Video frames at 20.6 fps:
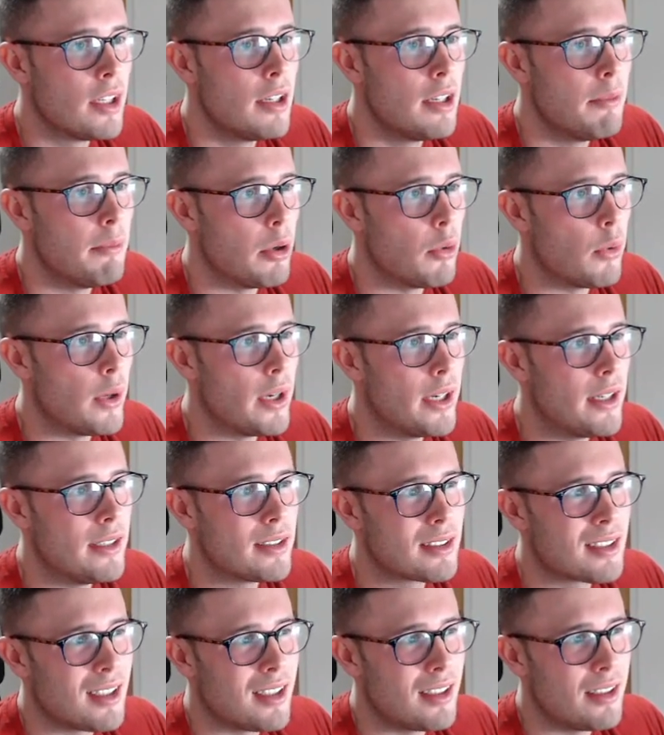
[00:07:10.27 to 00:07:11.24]
But when it's
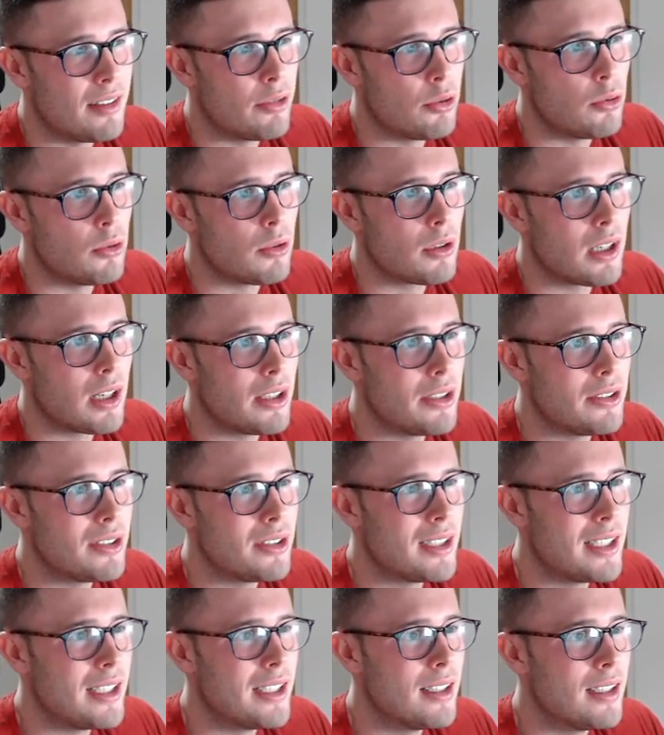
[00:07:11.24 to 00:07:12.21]
kind of all close
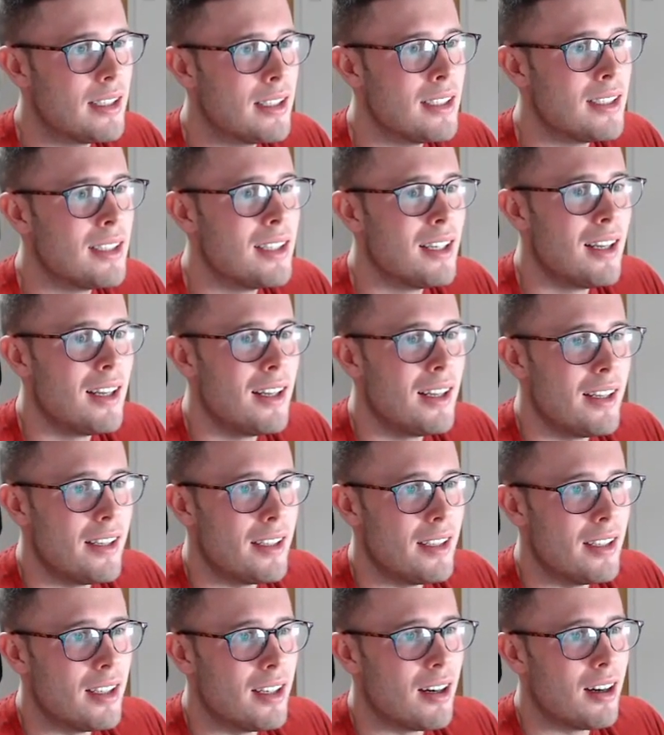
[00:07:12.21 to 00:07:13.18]
here,
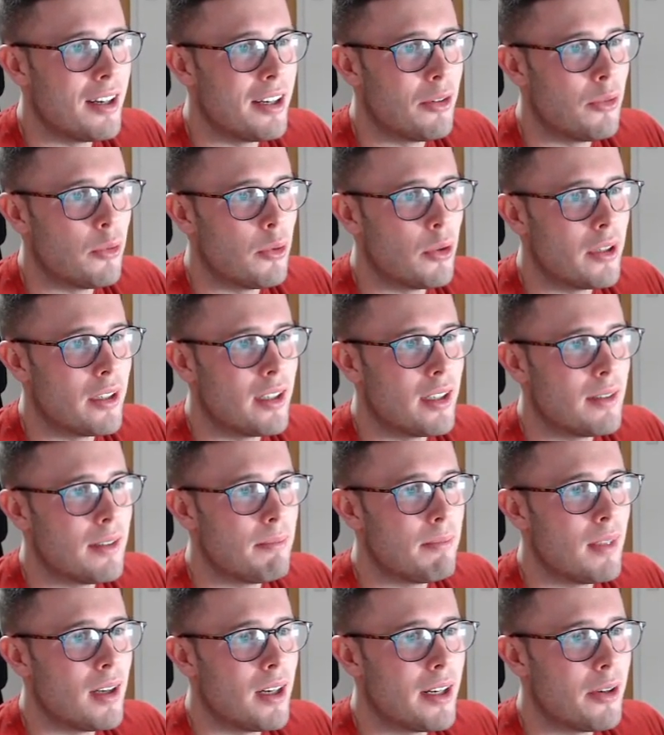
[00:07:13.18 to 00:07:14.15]
you know, I don't want to,
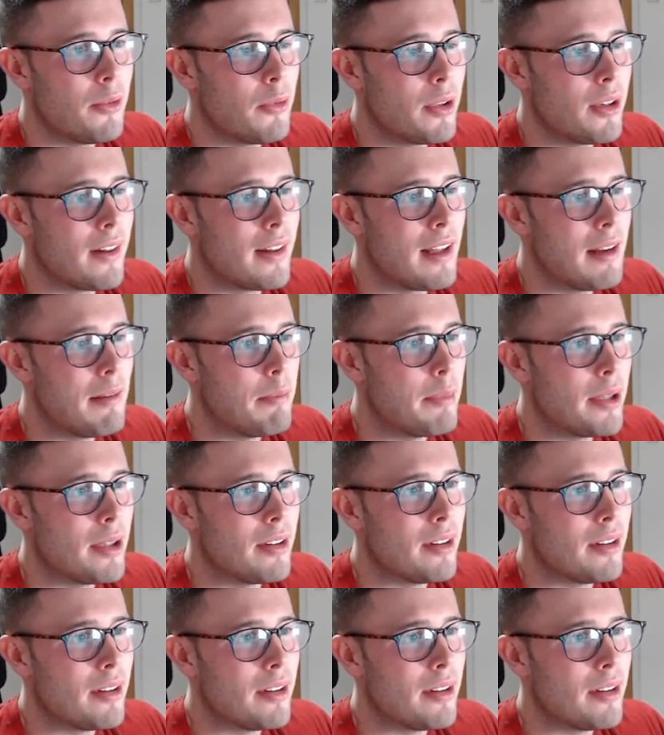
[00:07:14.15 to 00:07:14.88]
I don't want to then be on